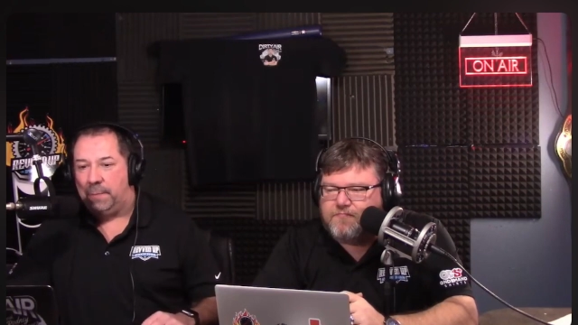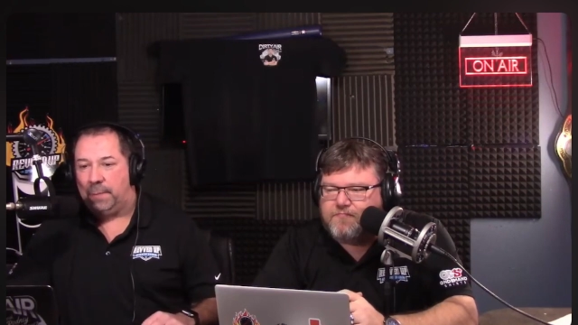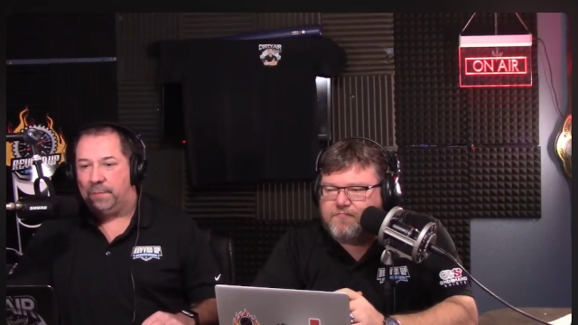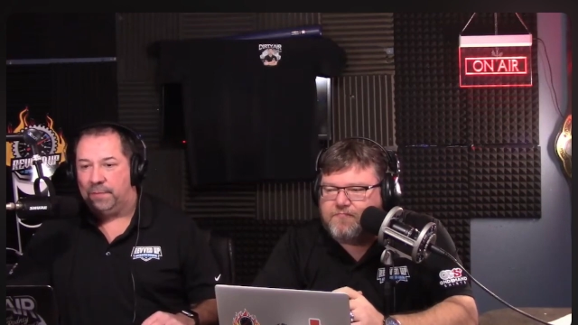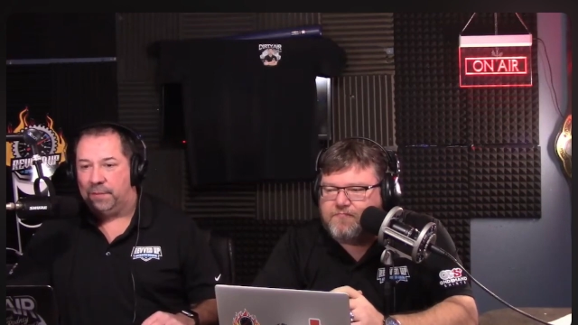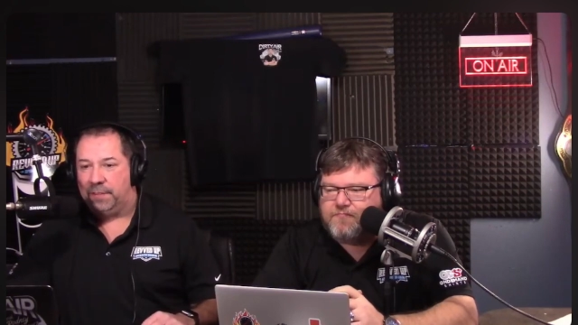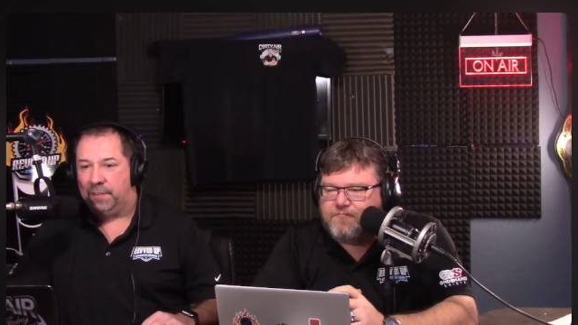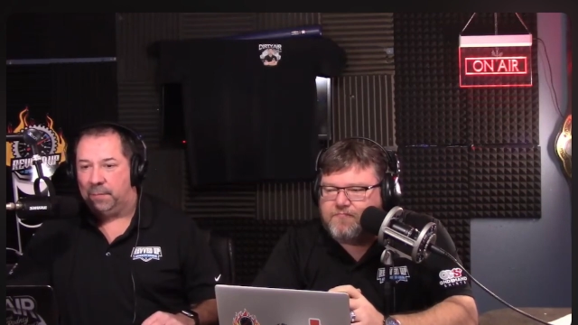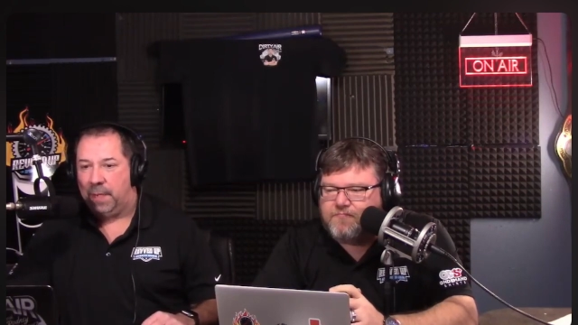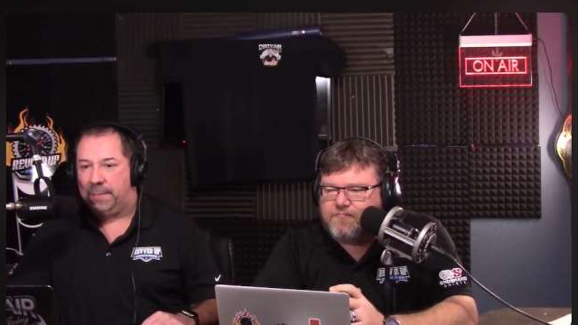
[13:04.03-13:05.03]
Speaker 1: about before the
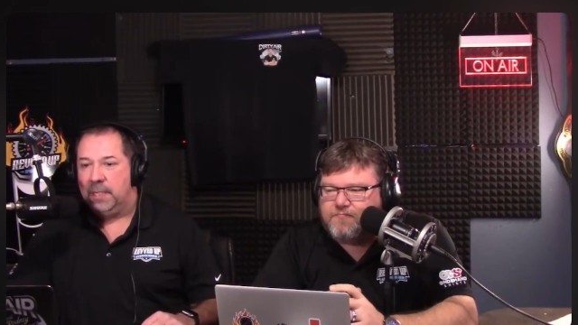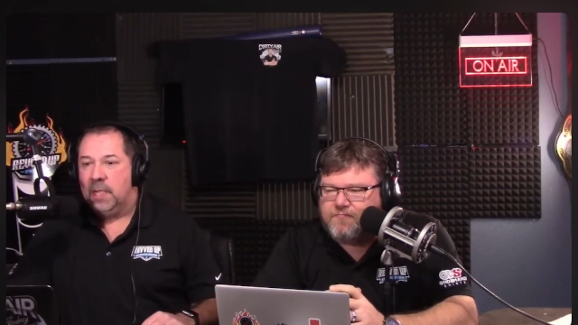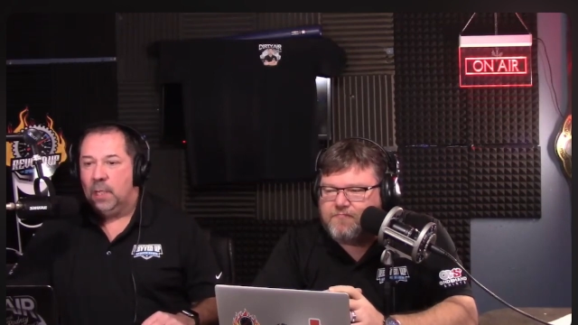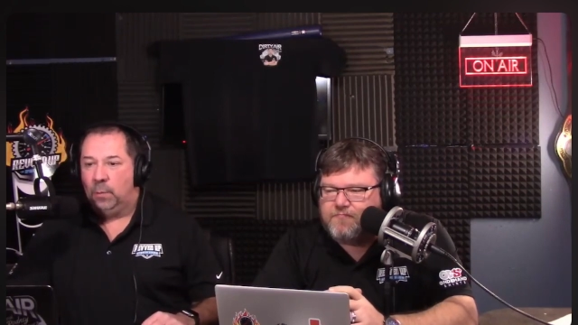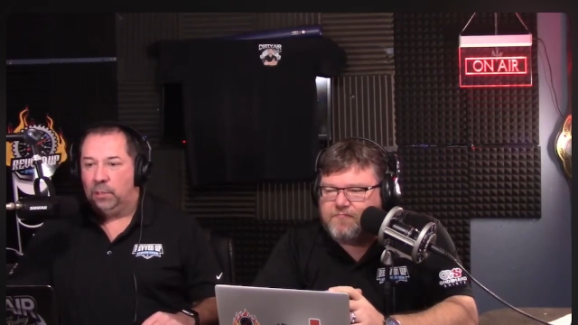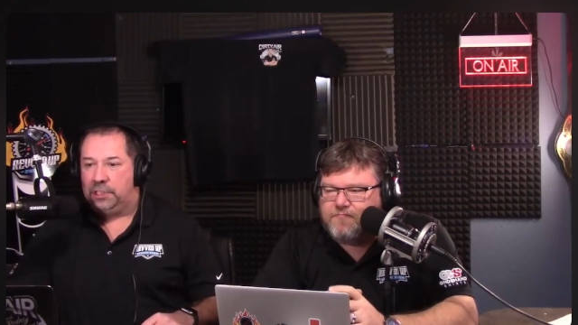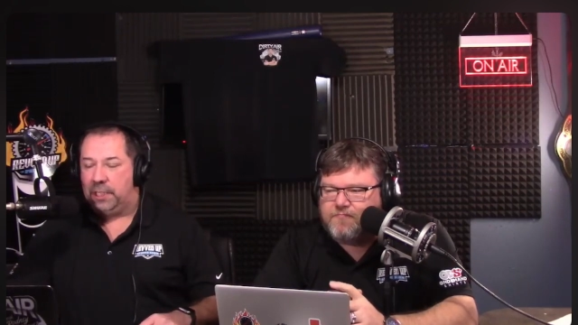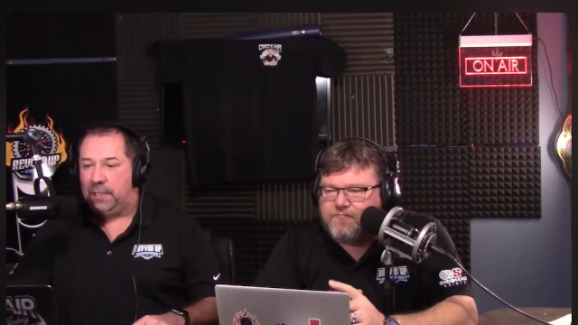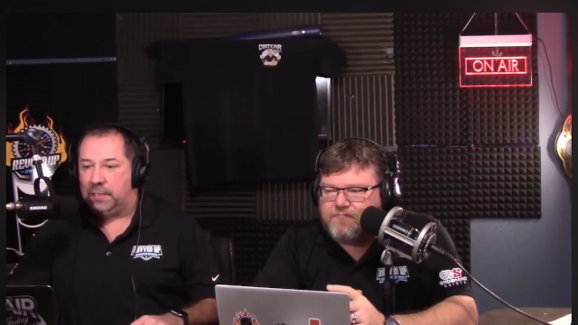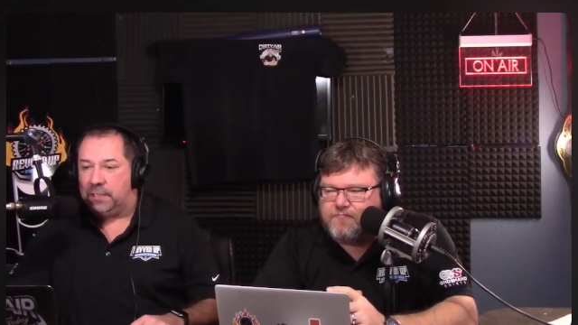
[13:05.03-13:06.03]
show, Bobby, we're
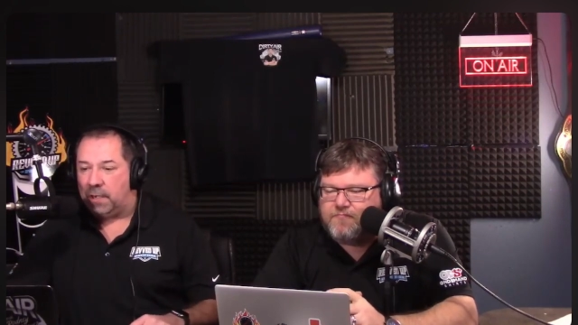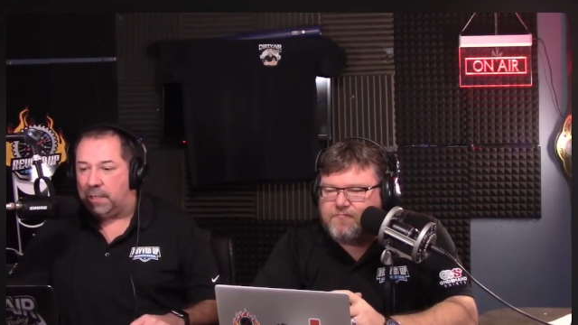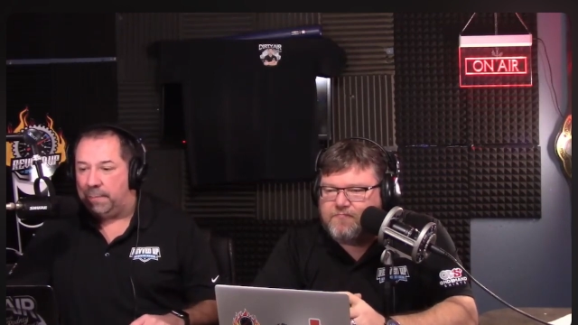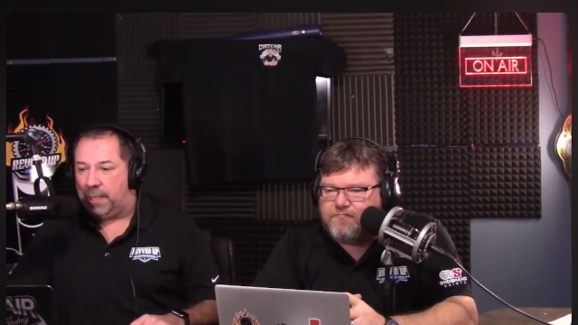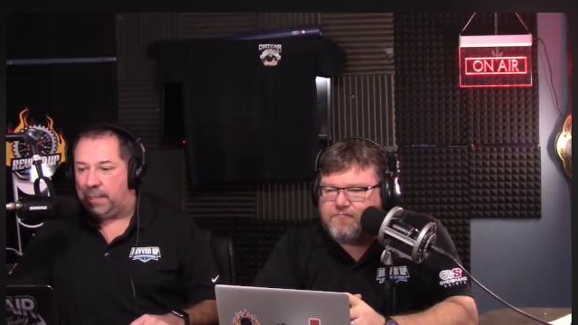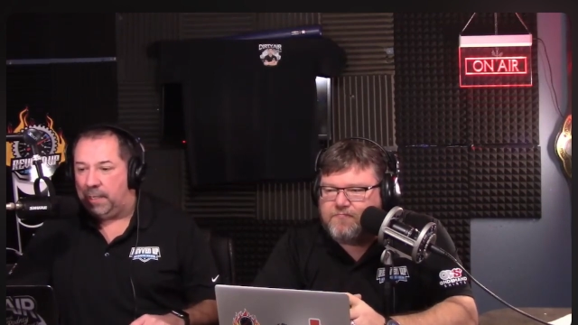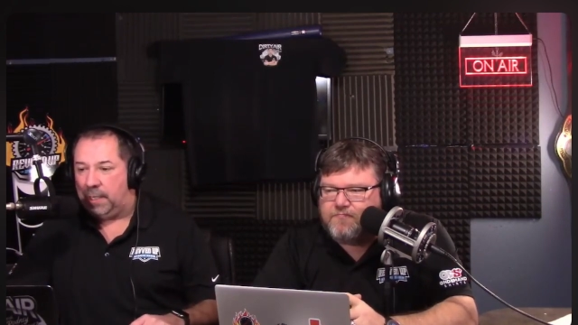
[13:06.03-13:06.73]
sitting here talking about.